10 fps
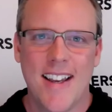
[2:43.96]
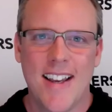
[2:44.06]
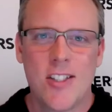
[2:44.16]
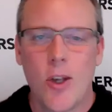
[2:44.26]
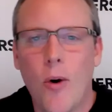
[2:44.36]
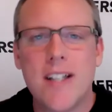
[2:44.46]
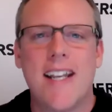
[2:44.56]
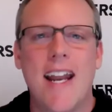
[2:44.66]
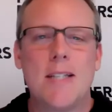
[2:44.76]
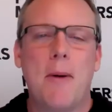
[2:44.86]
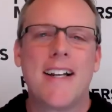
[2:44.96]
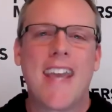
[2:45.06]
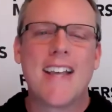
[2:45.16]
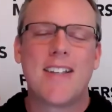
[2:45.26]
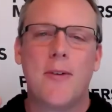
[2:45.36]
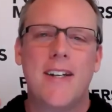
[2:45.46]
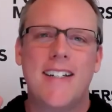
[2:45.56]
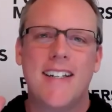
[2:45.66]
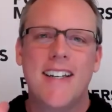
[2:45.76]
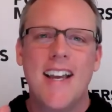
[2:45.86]
So on today's podcast, I wanted
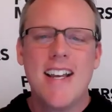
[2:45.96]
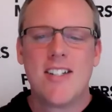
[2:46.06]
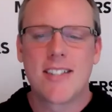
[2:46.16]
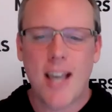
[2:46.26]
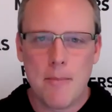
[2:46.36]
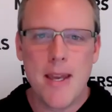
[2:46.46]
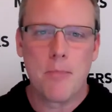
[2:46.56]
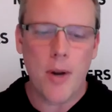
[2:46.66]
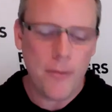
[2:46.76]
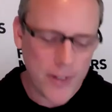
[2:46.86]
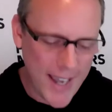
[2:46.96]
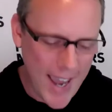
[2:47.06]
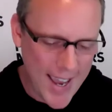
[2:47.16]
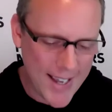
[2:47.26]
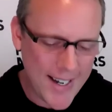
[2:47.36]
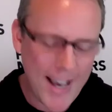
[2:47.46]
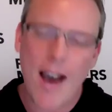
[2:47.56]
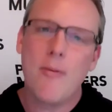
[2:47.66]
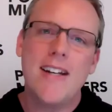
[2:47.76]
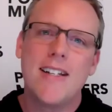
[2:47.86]
to just come in briefly, and I
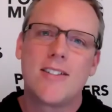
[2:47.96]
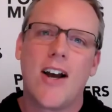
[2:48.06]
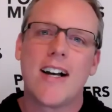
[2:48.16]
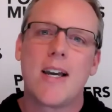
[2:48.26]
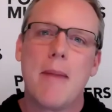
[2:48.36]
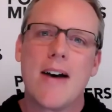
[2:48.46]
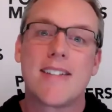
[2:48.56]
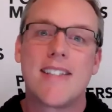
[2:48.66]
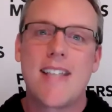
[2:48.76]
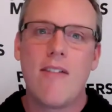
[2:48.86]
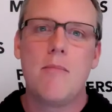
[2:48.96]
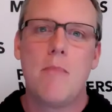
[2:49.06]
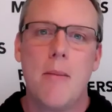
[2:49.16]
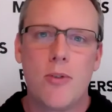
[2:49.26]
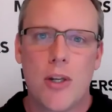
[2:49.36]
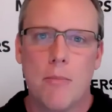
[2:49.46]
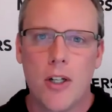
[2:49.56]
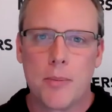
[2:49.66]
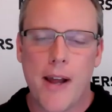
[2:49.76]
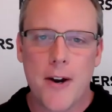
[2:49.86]
wanted to talk about 7 membership
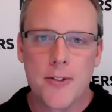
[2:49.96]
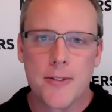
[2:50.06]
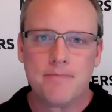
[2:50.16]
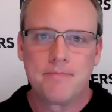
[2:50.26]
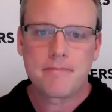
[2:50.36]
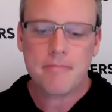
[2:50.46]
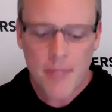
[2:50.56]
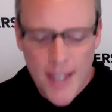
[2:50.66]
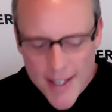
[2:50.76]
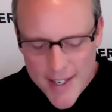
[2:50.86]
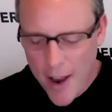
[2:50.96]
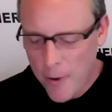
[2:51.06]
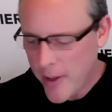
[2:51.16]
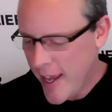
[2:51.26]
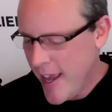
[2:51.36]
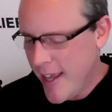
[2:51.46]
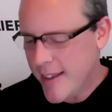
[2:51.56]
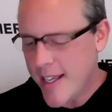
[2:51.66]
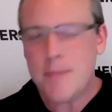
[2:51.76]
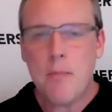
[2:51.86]
multipliers. Now,
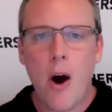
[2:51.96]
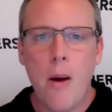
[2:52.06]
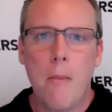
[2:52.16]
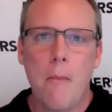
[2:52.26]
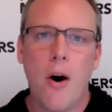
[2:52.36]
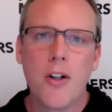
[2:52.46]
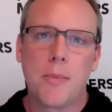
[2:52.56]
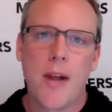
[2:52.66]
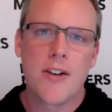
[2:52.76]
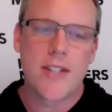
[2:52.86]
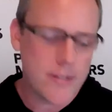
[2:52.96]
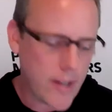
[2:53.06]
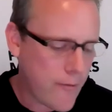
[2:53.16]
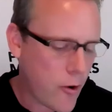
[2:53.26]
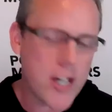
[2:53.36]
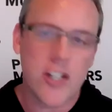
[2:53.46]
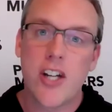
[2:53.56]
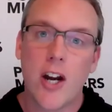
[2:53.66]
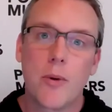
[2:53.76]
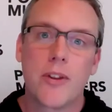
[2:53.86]
these multipliers, as I've already
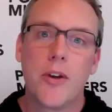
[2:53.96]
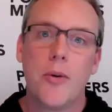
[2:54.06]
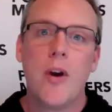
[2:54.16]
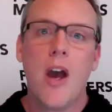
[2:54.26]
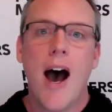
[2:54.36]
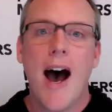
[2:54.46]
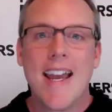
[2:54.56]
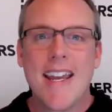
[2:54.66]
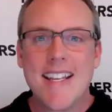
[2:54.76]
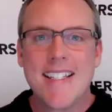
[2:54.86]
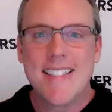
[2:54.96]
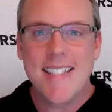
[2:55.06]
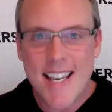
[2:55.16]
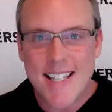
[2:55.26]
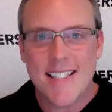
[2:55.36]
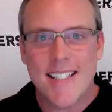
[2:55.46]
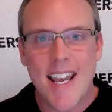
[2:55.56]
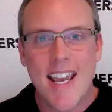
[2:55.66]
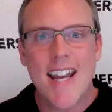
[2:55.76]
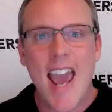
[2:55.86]
shared with you, exist
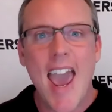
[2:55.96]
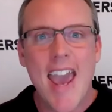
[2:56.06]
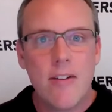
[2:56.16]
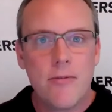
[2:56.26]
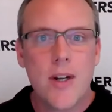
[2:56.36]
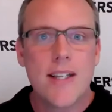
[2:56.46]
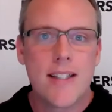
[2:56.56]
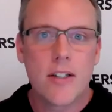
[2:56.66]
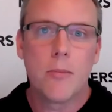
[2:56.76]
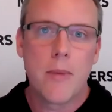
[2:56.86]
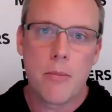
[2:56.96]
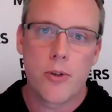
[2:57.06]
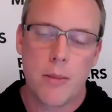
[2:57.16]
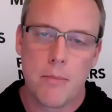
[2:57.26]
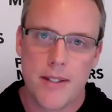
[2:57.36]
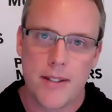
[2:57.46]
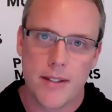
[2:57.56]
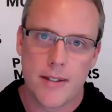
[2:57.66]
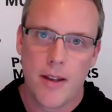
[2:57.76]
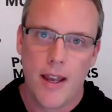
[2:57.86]
in every single membership
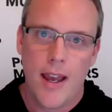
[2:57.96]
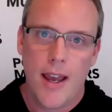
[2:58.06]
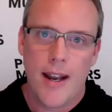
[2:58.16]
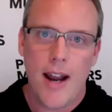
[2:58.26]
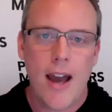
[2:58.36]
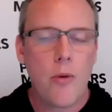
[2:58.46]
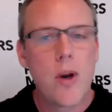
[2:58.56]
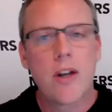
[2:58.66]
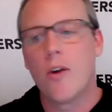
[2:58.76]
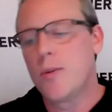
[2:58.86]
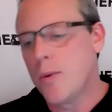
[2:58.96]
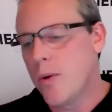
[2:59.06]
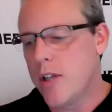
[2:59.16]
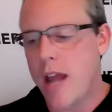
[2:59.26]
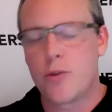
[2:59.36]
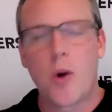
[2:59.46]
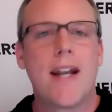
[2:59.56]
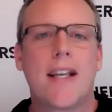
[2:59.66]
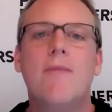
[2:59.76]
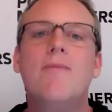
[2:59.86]
business. Now, I don't want to go through and try to
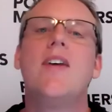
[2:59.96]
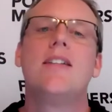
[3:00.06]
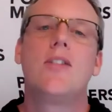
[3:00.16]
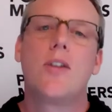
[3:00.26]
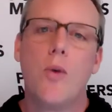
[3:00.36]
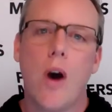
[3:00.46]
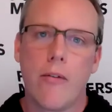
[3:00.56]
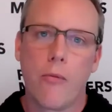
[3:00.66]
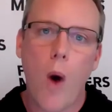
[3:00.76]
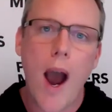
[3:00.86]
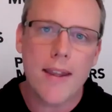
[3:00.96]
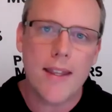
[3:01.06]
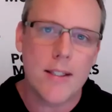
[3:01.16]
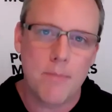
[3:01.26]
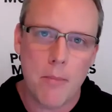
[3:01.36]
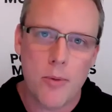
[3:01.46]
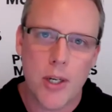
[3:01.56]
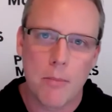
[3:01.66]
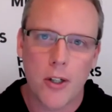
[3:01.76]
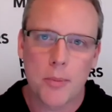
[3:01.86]
convince you of why these membership
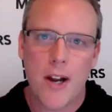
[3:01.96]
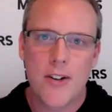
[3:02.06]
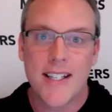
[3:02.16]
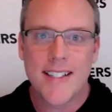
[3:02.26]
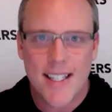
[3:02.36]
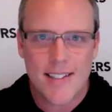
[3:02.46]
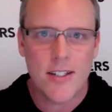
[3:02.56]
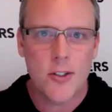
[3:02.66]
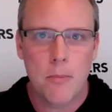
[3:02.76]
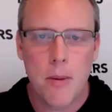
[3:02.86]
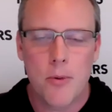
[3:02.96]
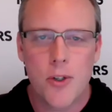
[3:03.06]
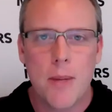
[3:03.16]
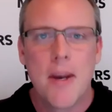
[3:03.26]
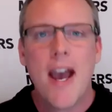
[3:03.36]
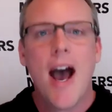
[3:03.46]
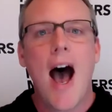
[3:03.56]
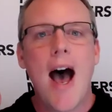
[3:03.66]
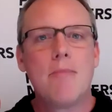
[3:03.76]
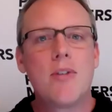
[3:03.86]
multipliers exist in your membership.
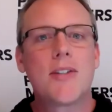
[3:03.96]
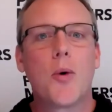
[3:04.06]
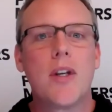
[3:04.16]
I'm just going